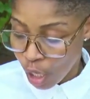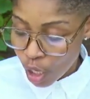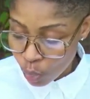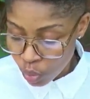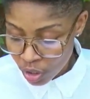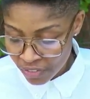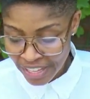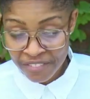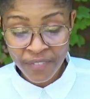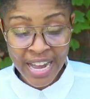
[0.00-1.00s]
A world
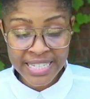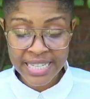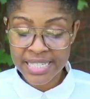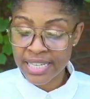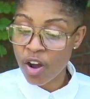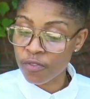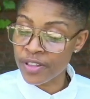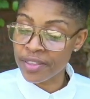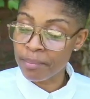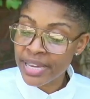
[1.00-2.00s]
that finds itself
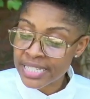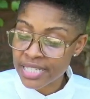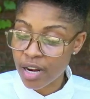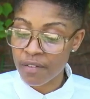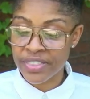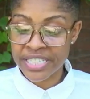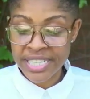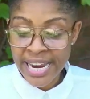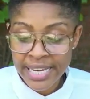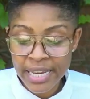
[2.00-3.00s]
in the midst of the
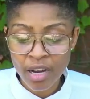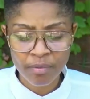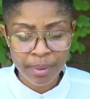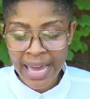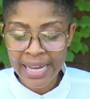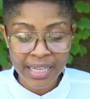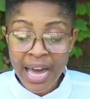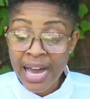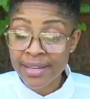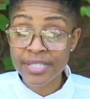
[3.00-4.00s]
taking of Black
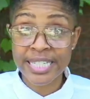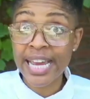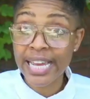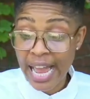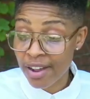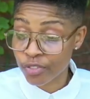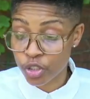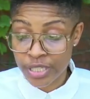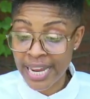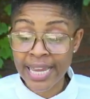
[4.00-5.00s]
lives day
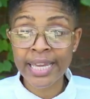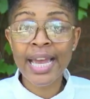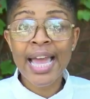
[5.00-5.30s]
after day